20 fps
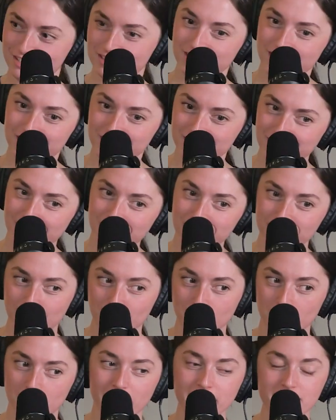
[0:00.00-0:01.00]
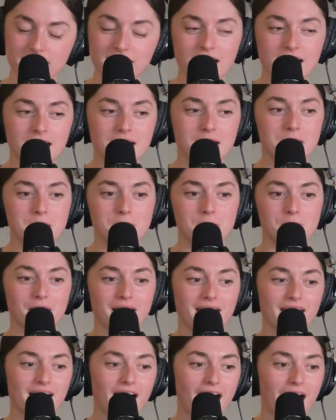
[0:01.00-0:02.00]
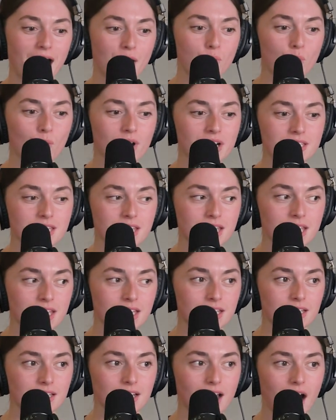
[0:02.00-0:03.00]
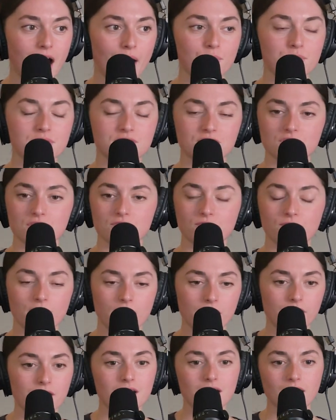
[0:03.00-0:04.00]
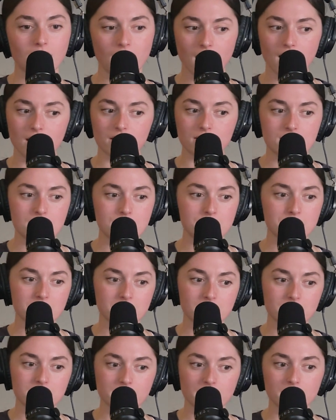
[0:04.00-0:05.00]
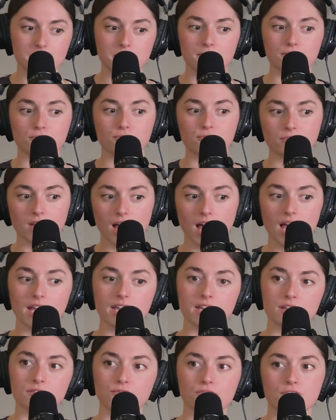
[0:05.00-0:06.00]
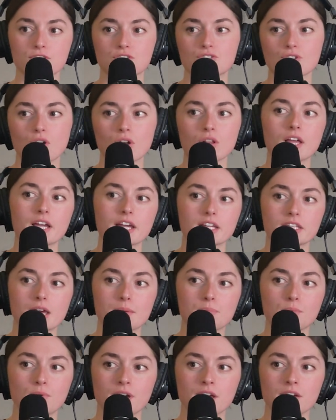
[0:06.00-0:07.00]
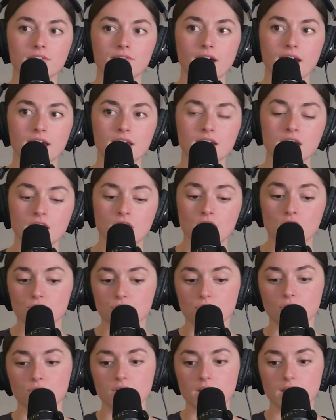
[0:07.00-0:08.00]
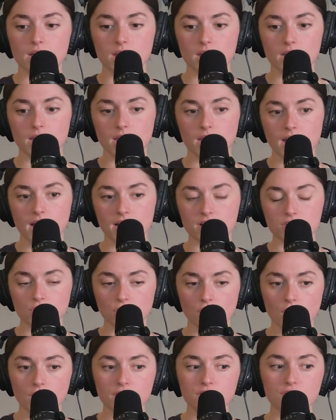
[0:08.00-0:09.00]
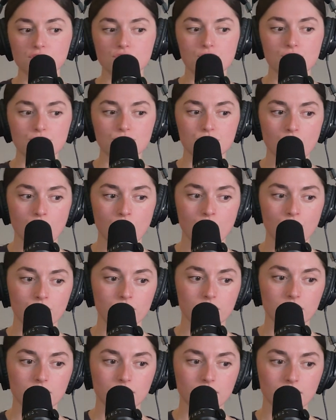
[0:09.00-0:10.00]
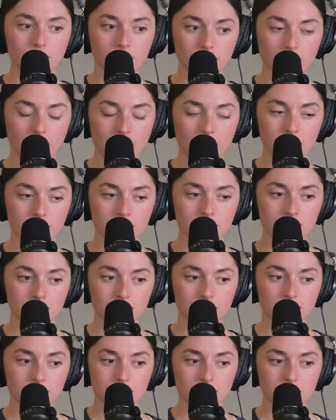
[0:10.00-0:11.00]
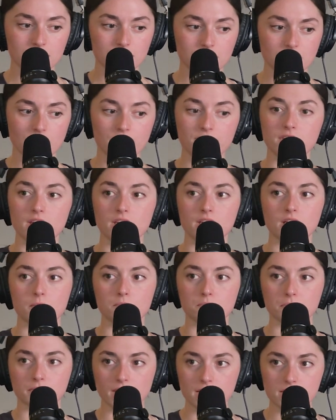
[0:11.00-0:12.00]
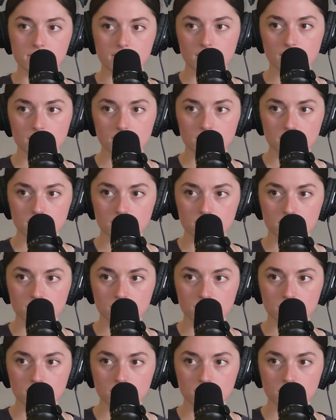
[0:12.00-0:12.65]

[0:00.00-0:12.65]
take it down a couple pegs. But I was just very cocky because I had been flying for so long at that point, right? So as long as you don't let stuff get complacent,